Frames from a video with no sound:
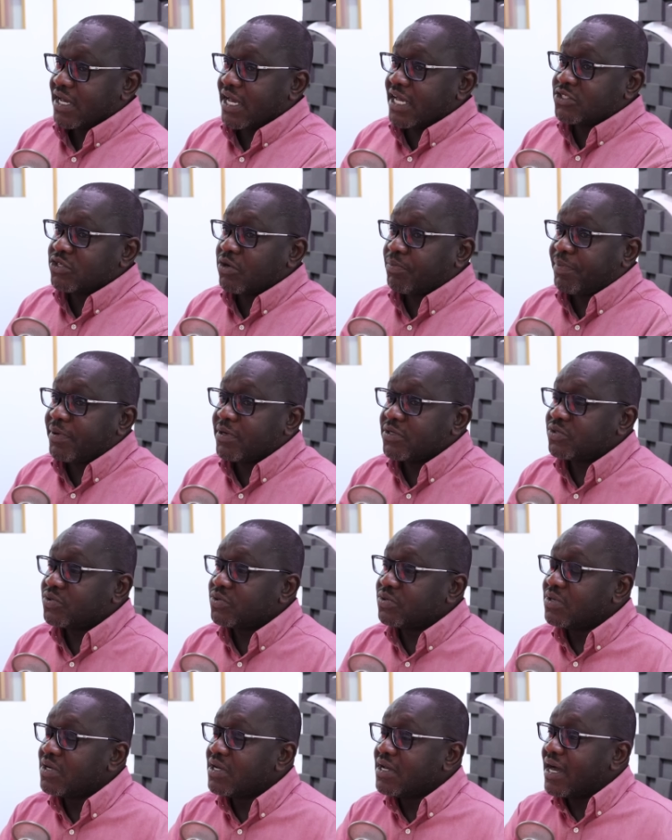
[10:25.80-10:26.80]
as opposed
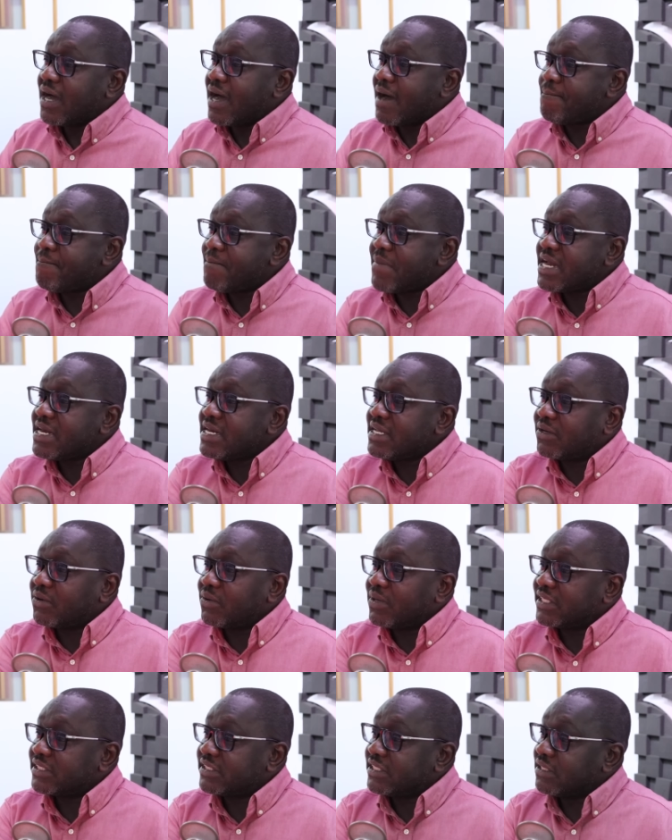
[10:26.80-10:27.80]
to a money
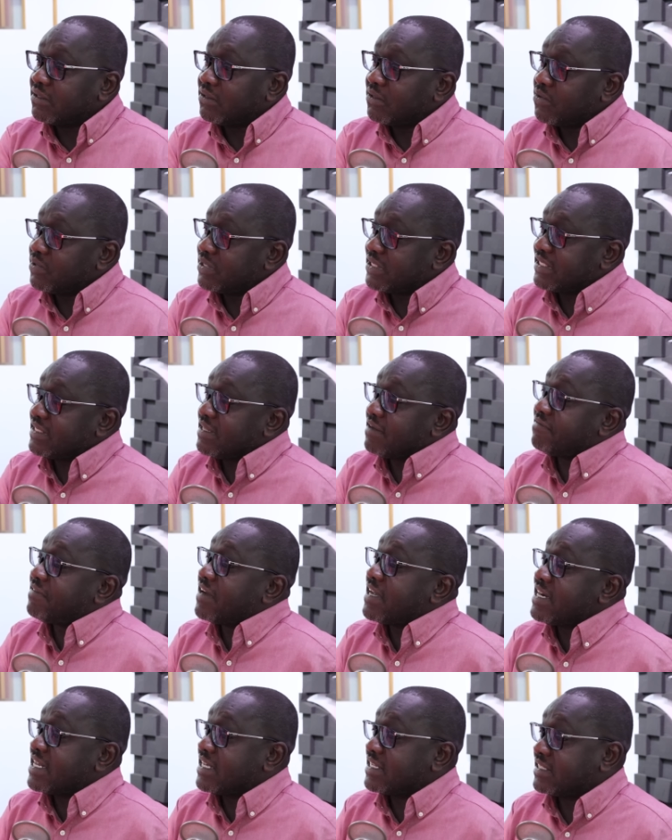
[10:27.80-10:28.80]
collecting law, which is the
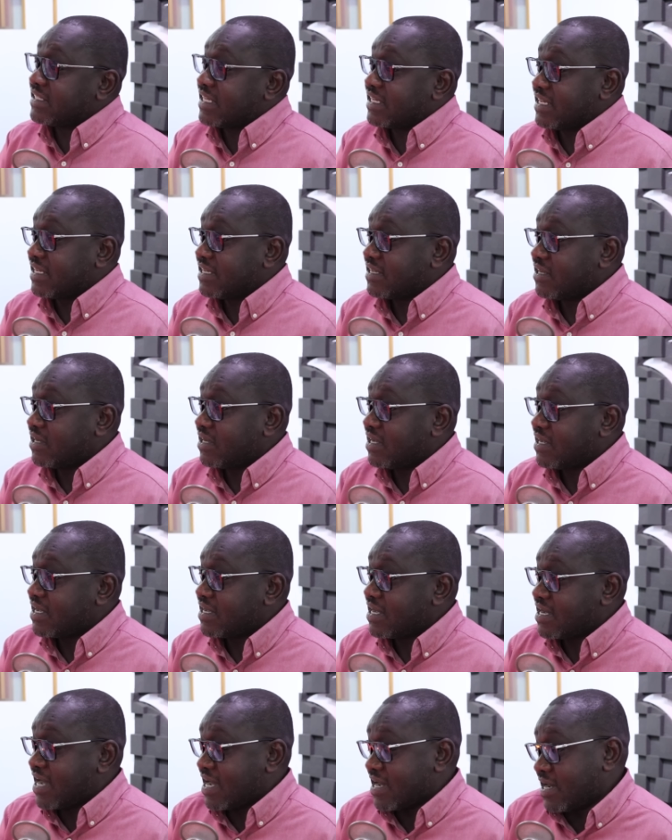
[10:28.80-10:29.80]
finance
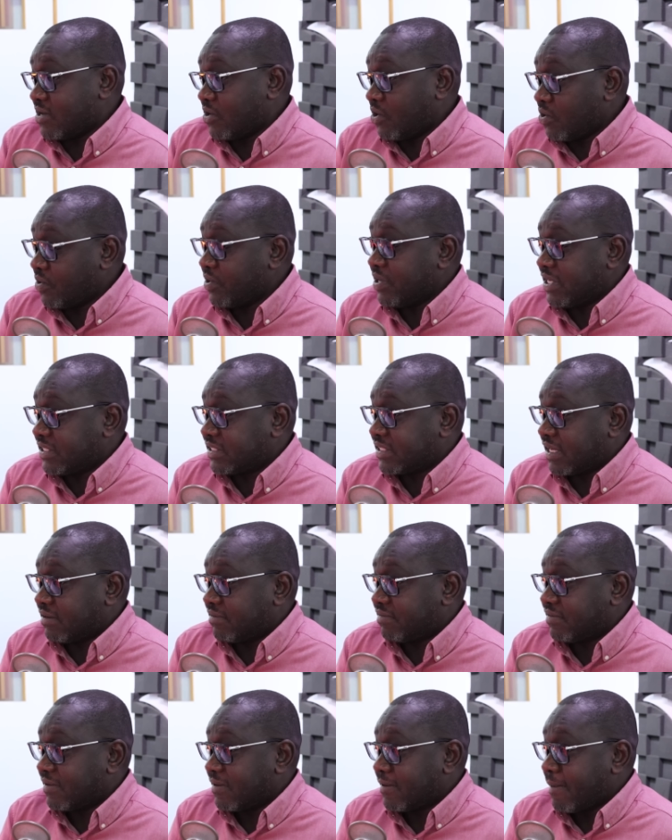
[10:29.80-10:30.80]
law
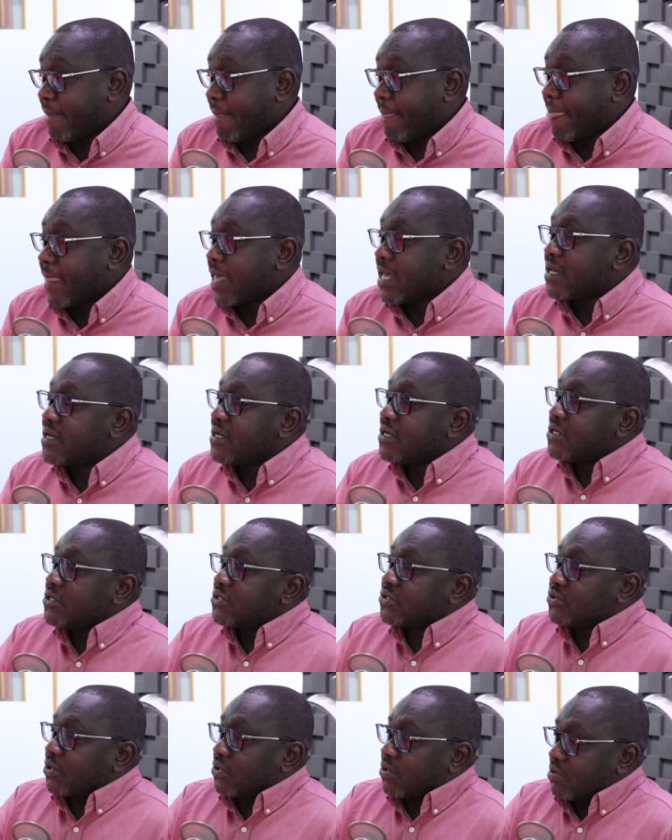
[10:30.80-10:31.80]
itself. Uh -huh.
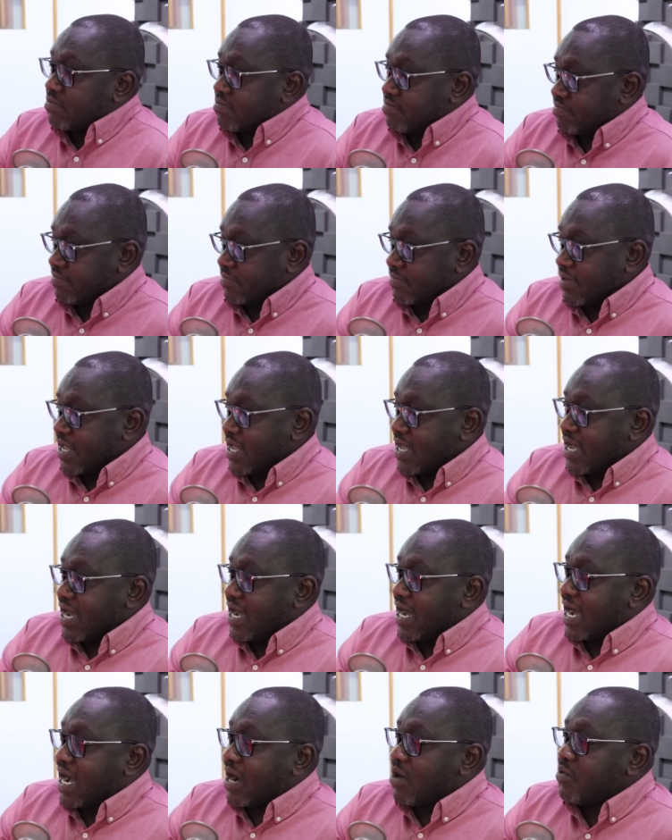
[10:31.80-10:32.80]
So,
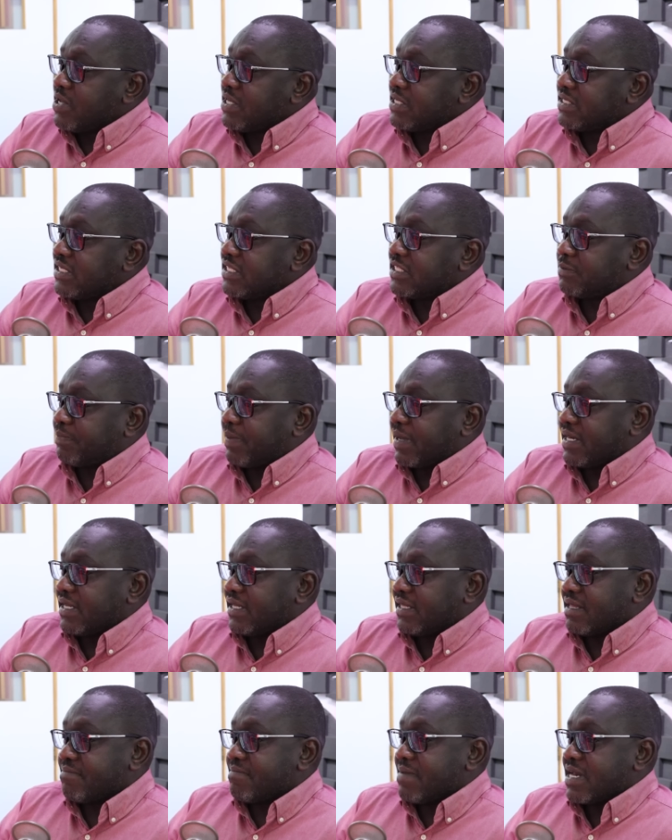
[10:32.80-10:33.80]
how is he
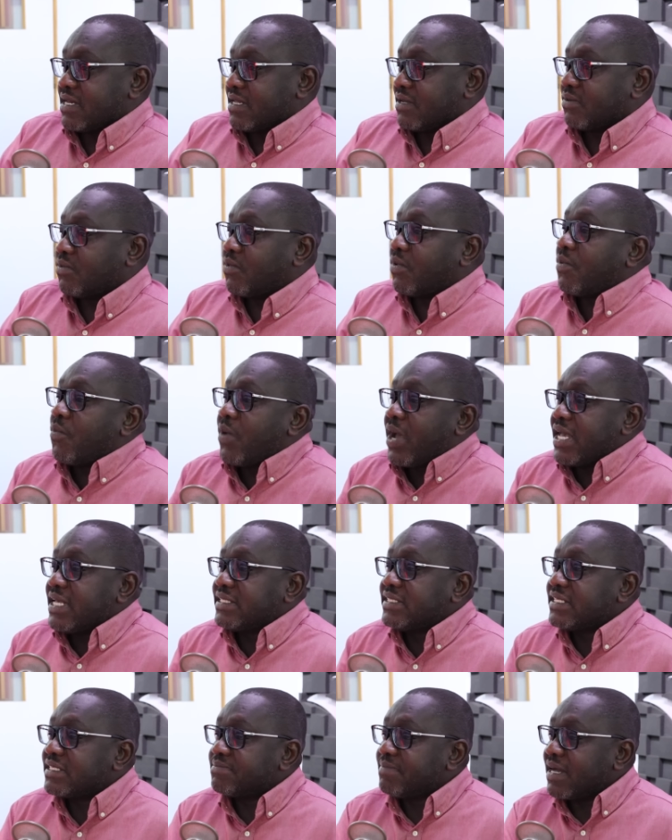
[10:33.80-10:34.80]
spending the money? Where
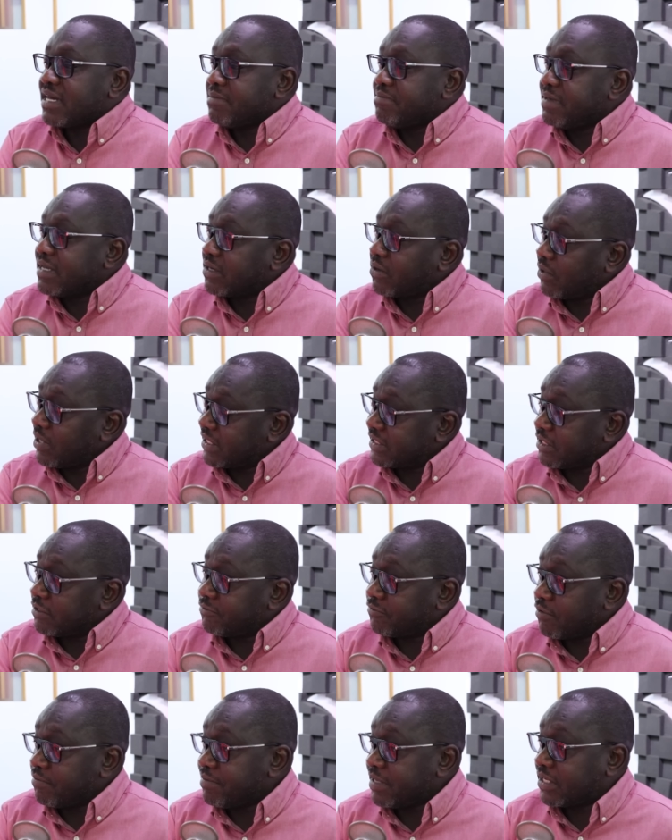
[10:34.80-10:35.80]
is this money being collected
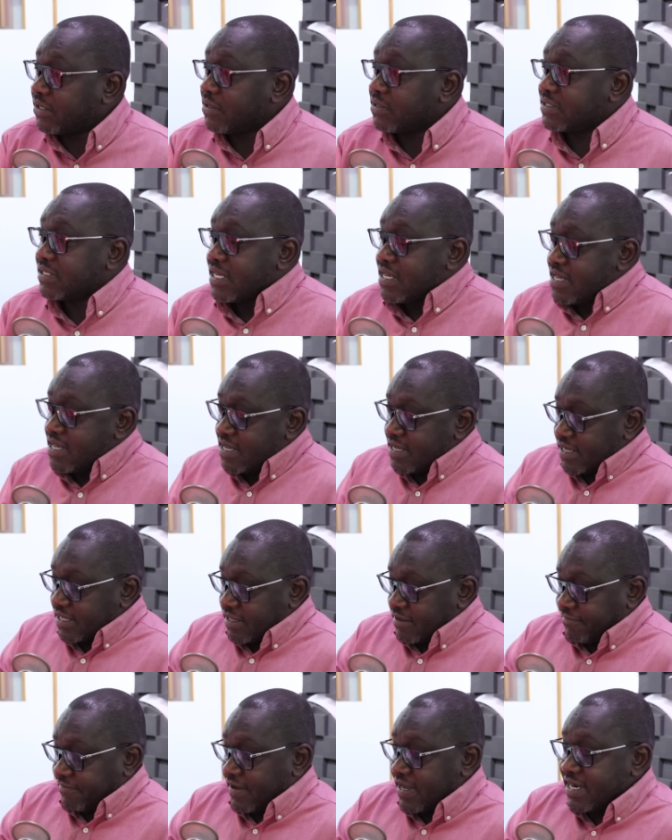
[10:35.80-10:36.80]
from? Because
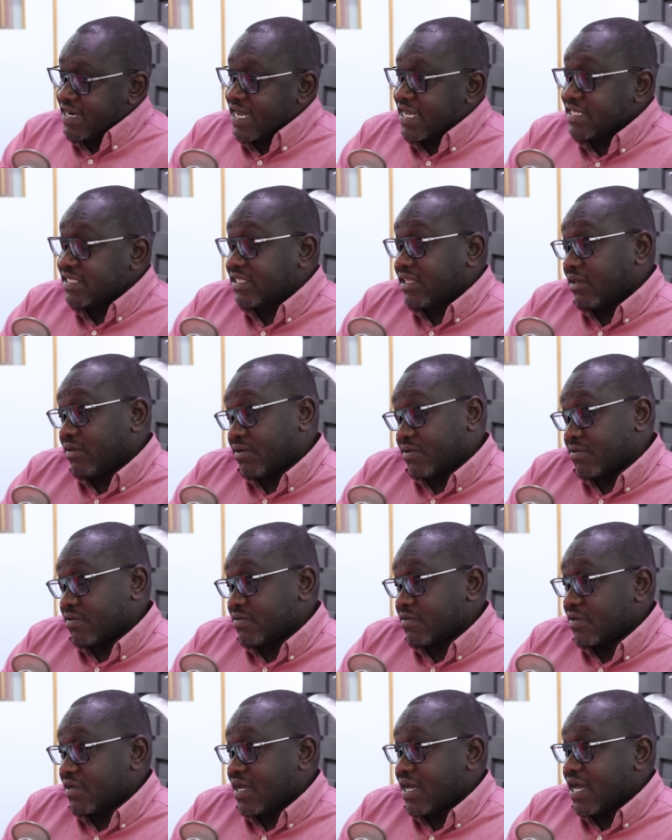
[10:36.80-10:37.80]
the finance
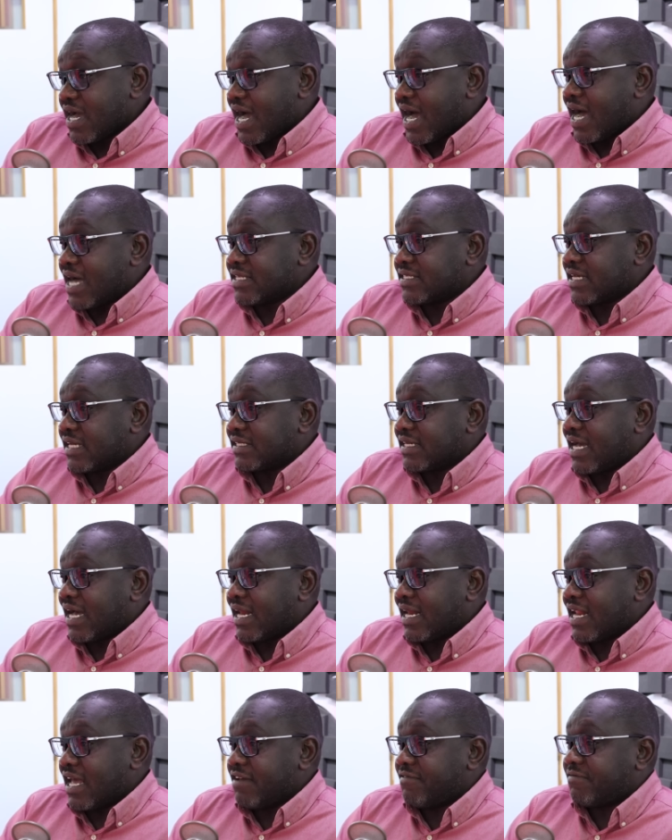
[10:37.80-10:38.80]
law has a,
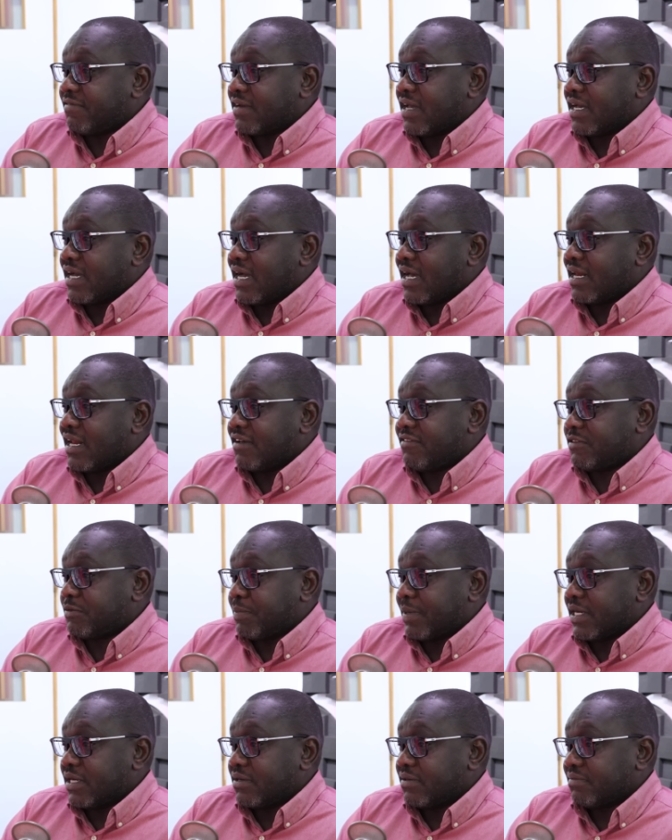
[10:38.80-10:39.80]
a life a
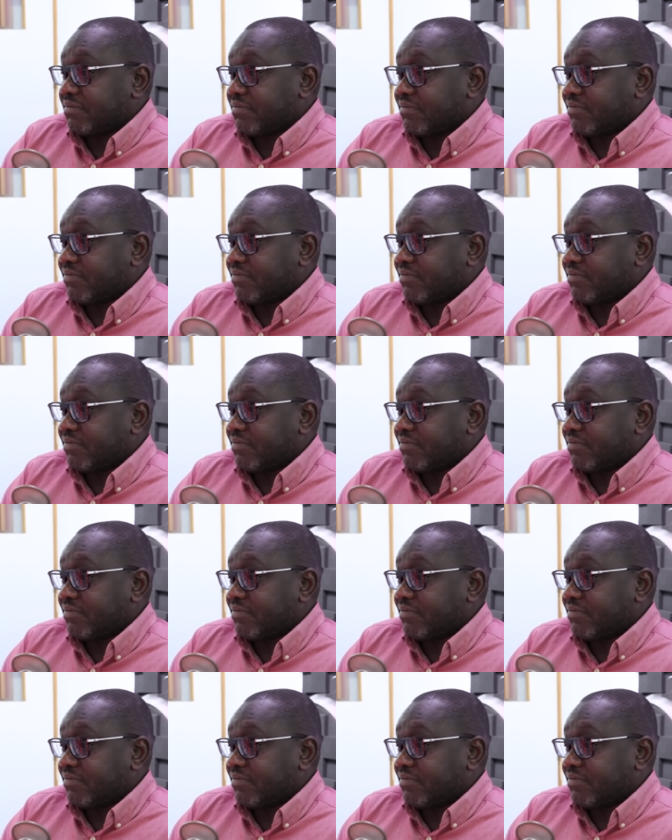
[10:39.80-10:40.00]
lifespan.